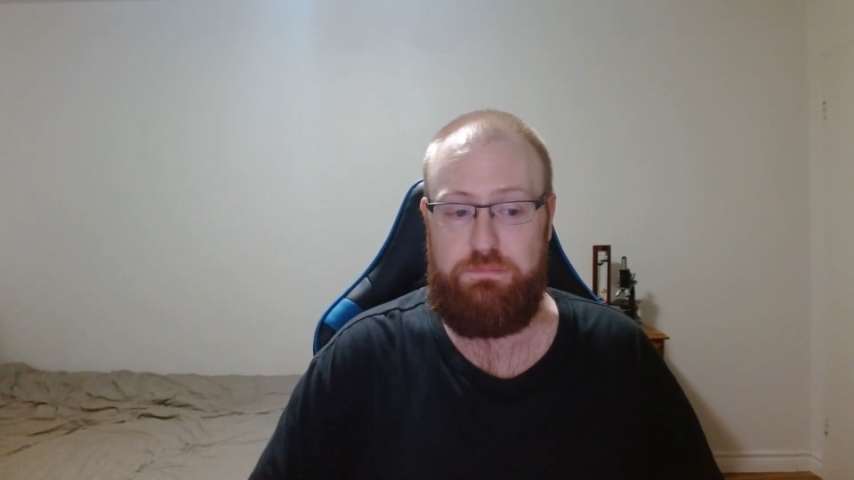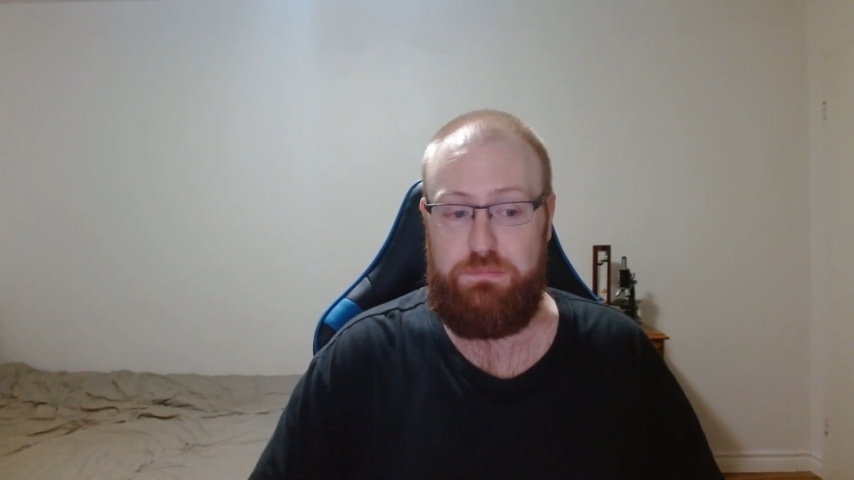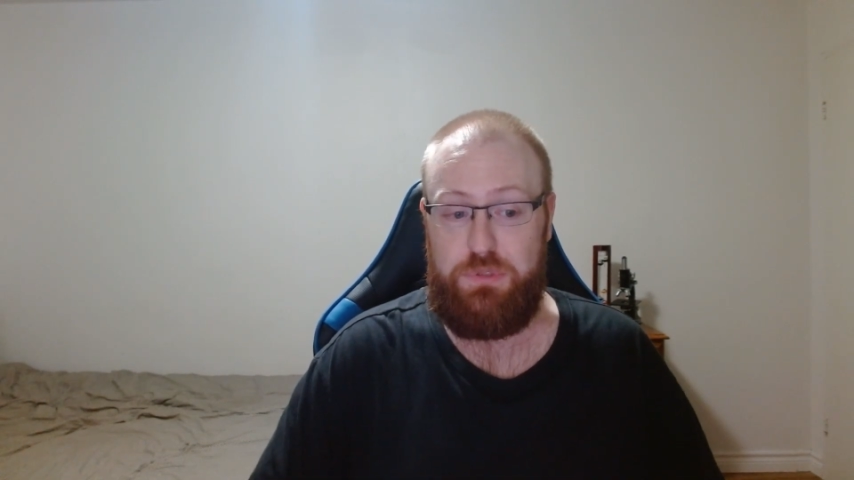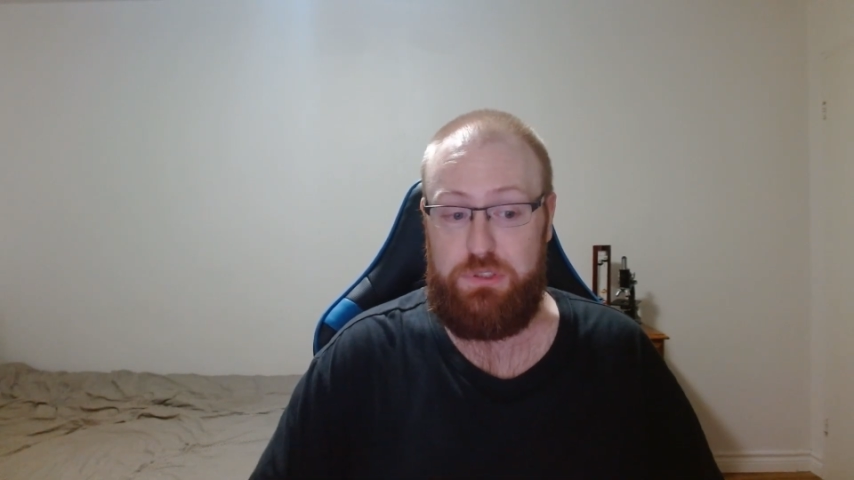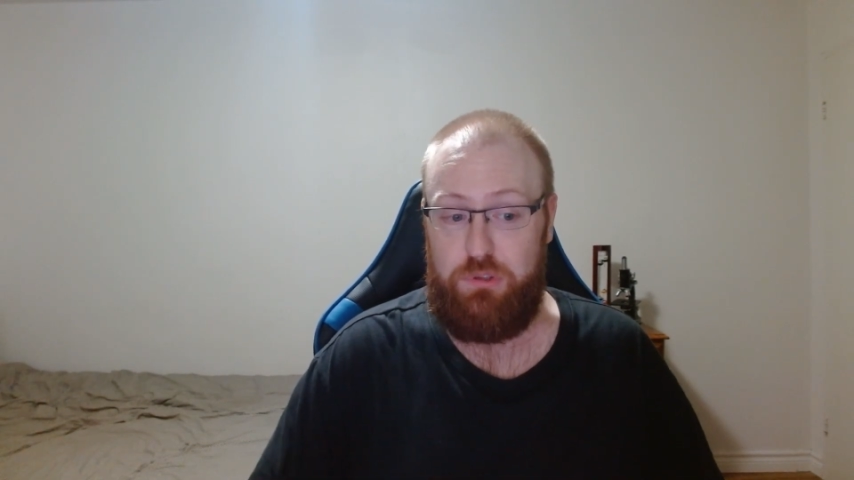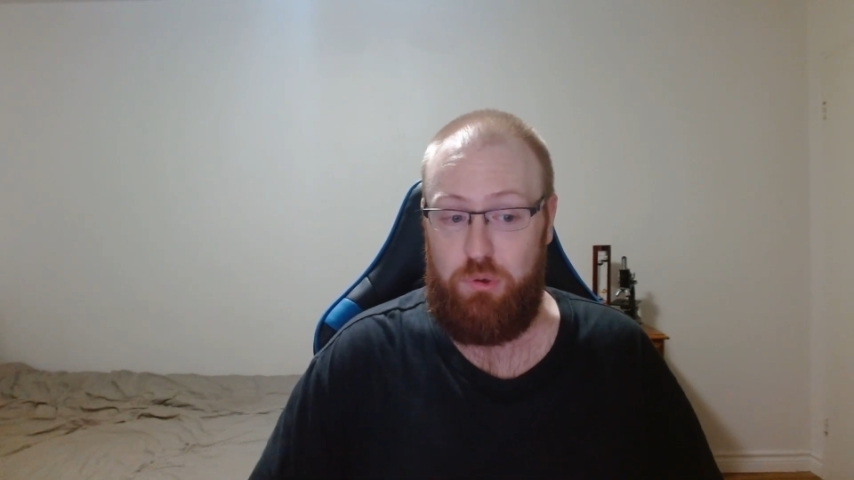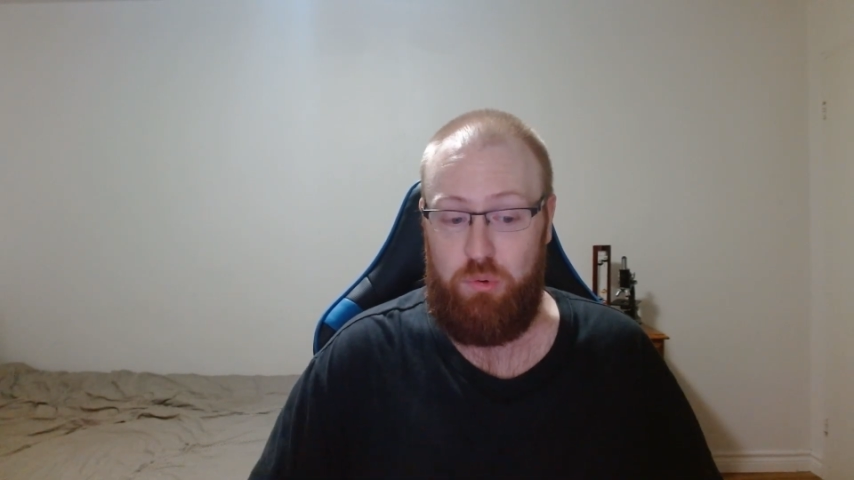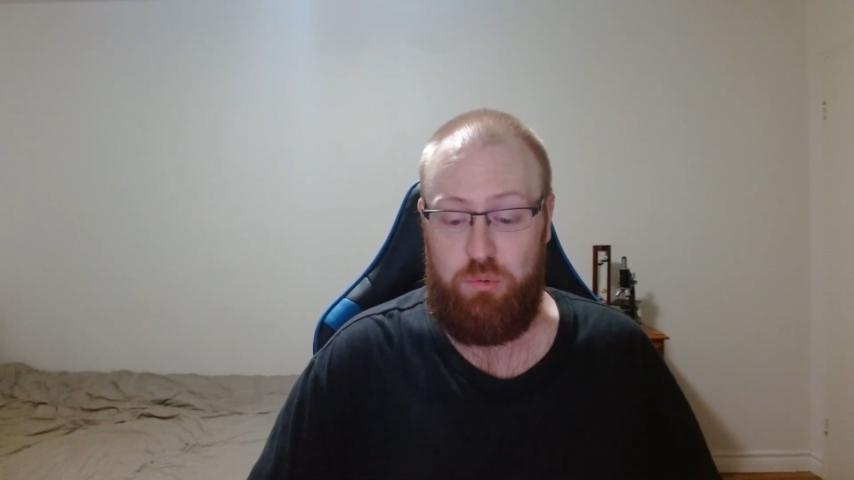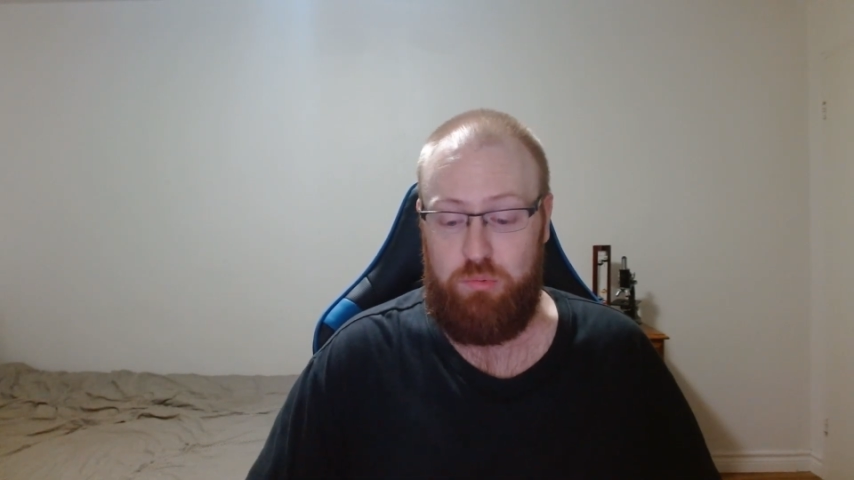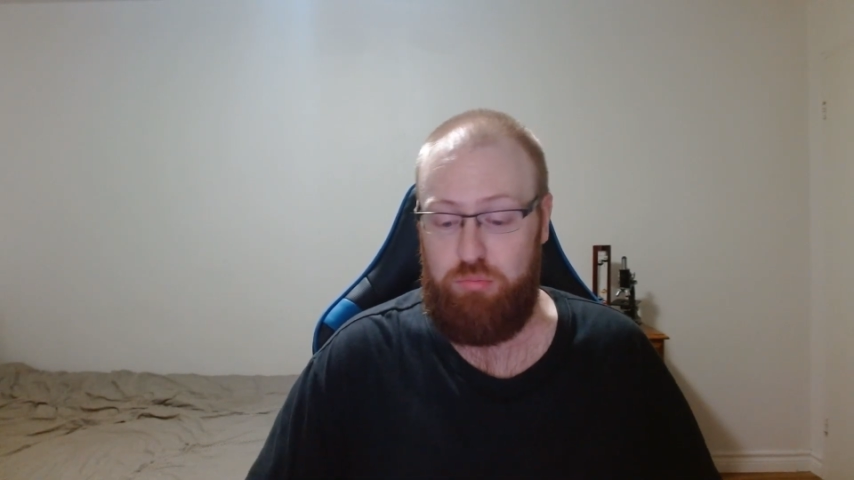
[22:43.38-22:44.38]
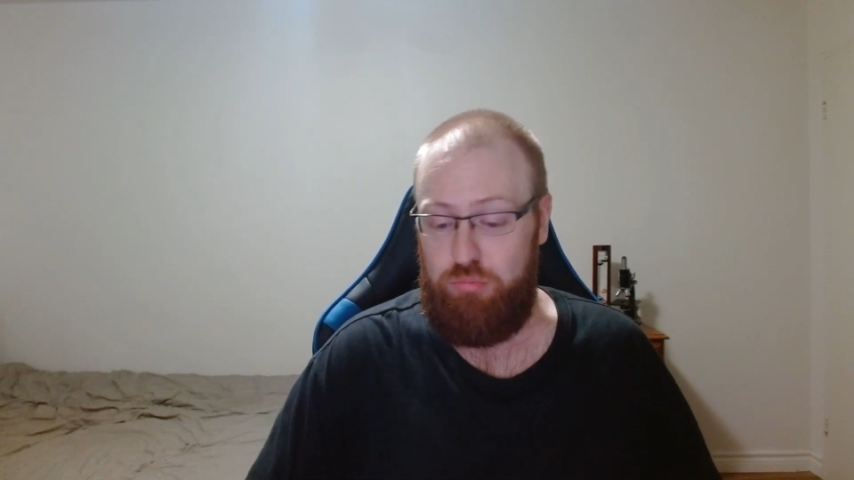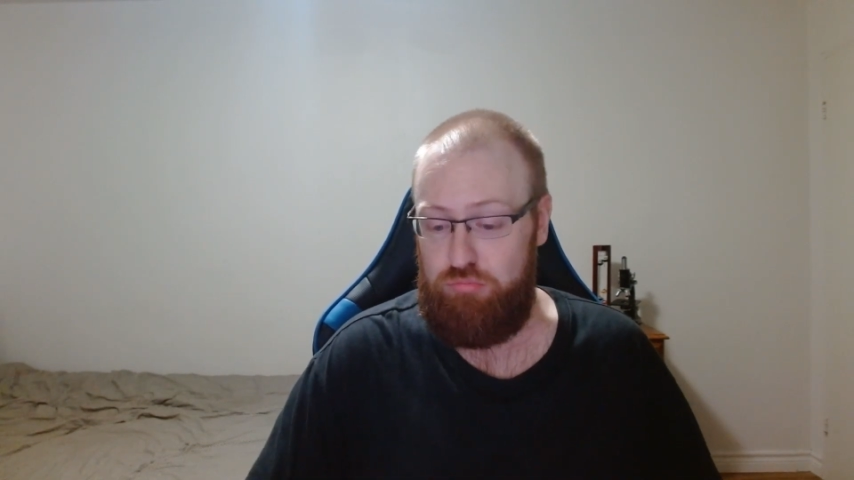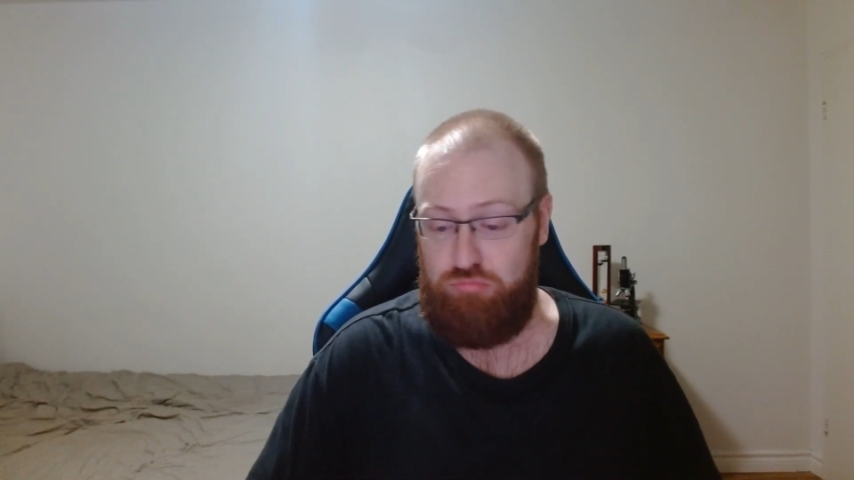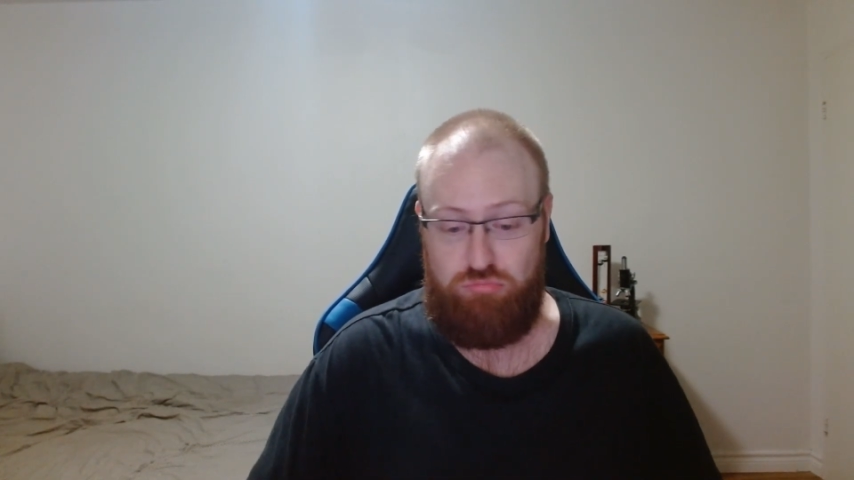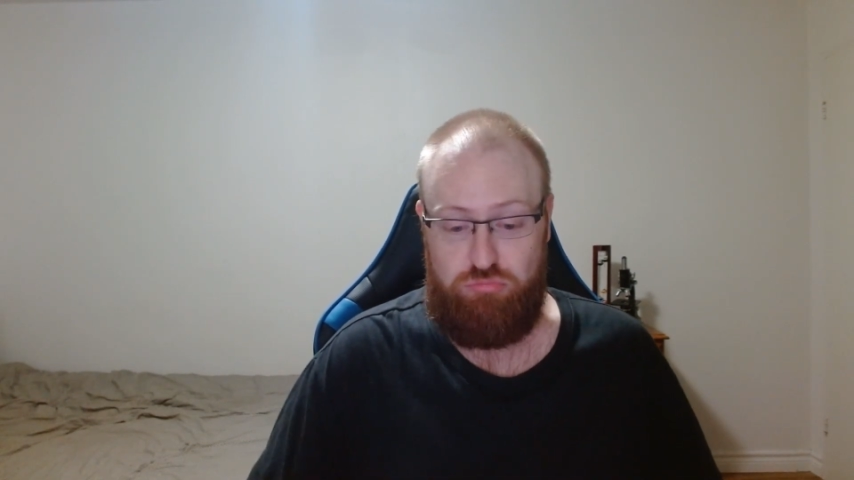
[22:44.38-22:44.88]
So
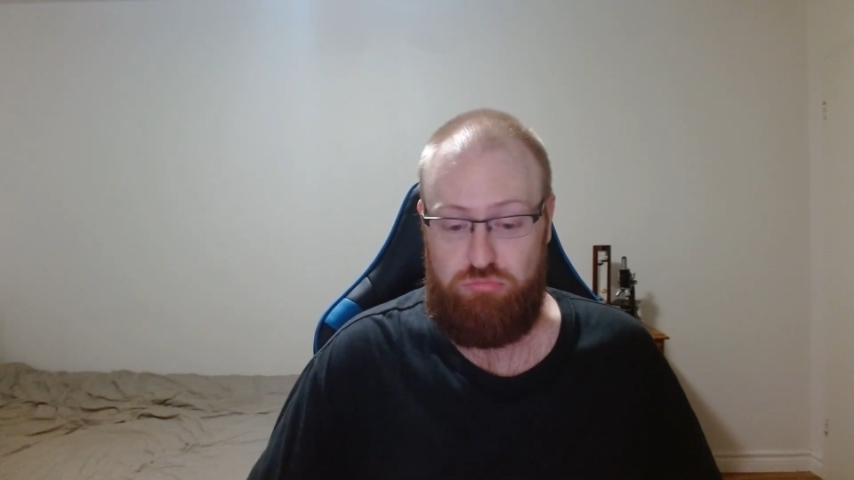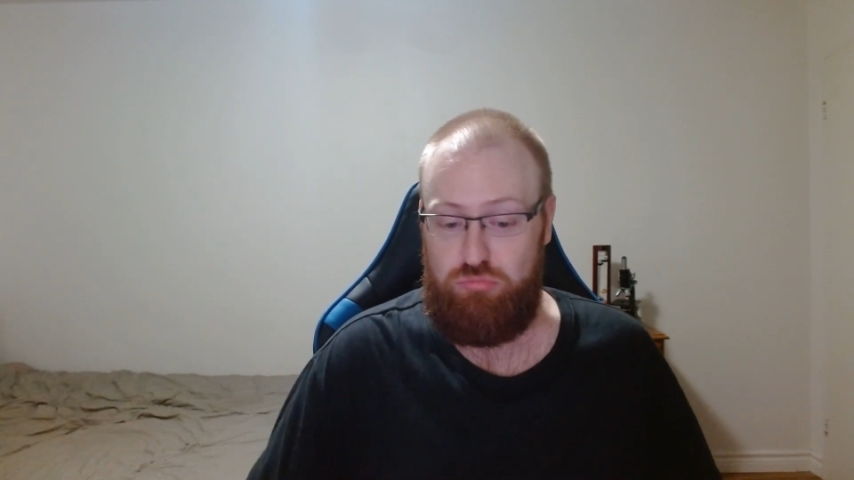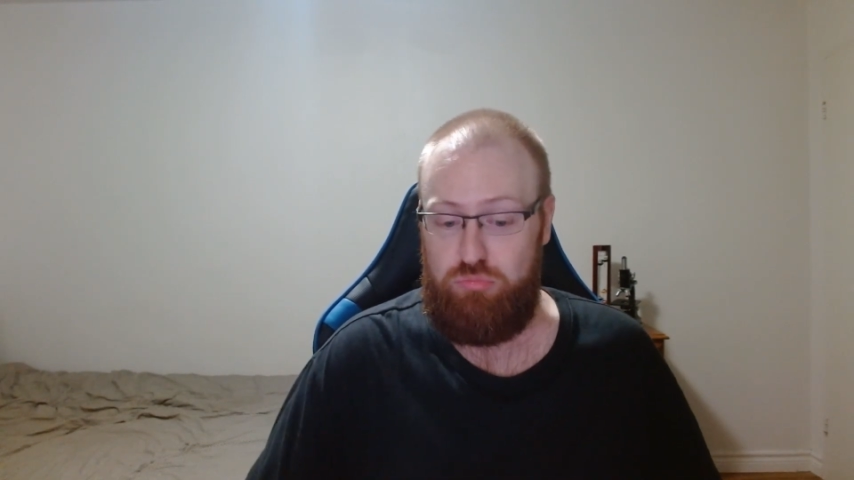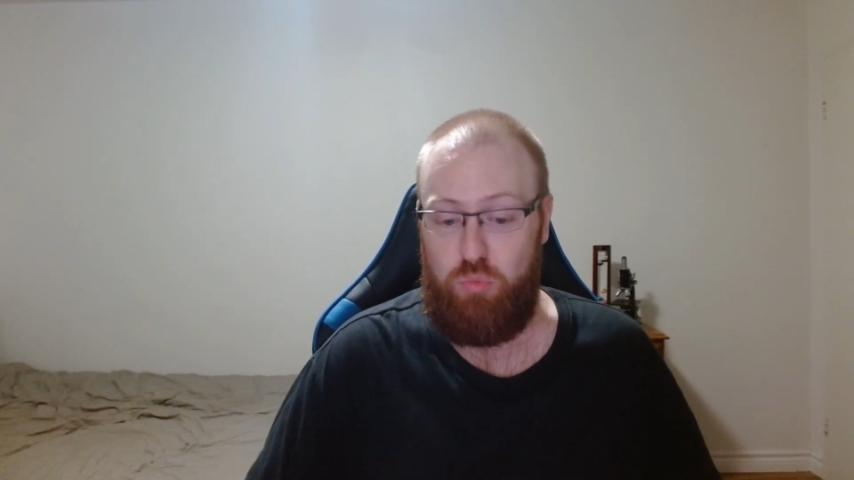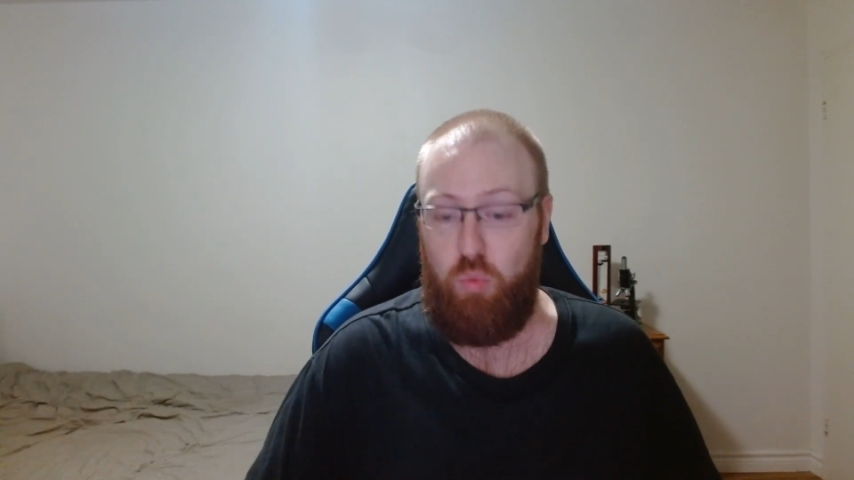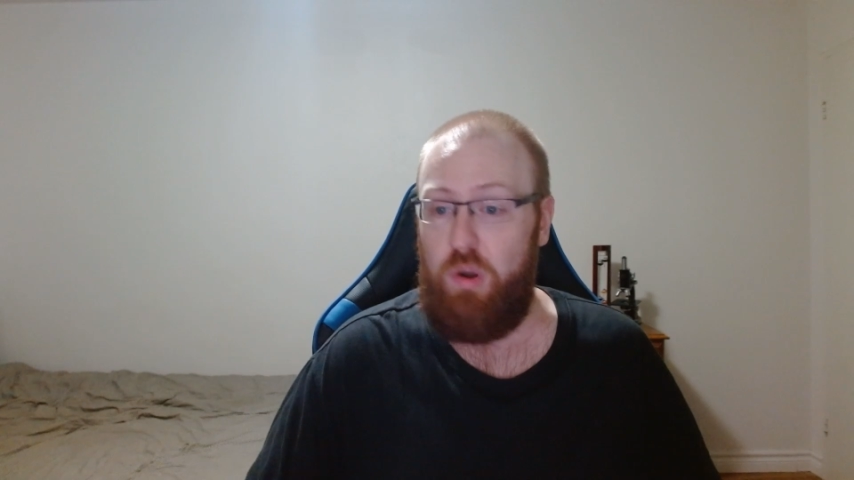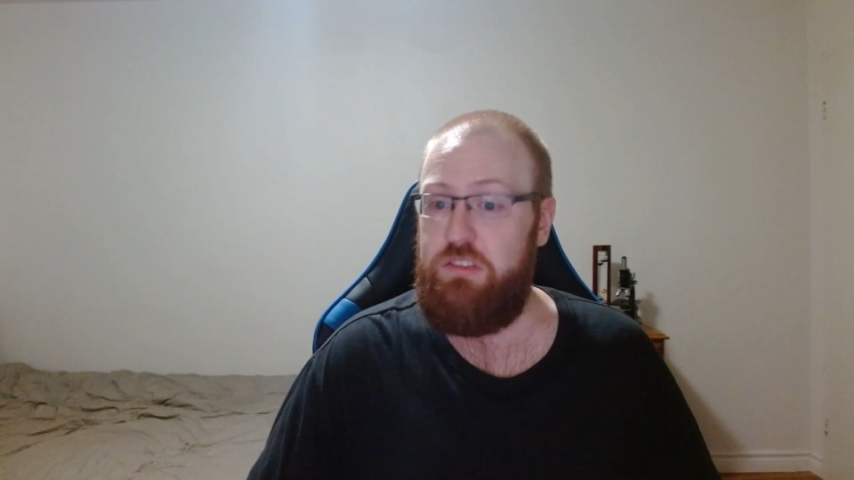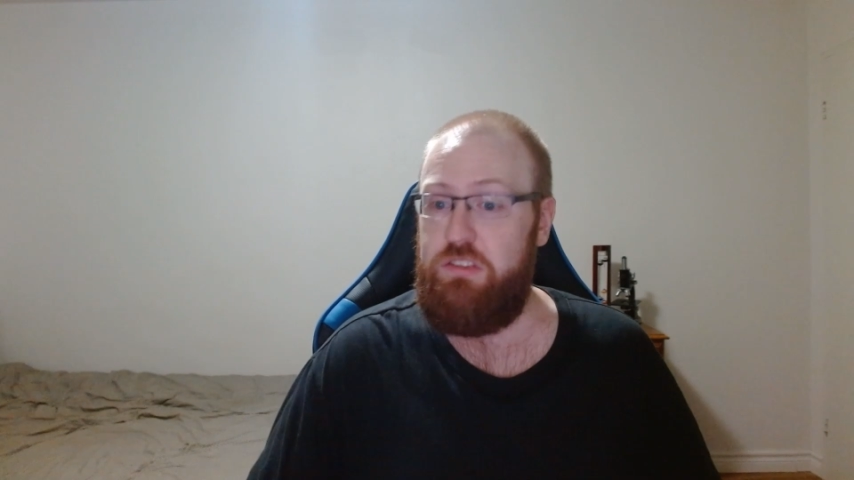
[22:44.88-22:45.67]
what's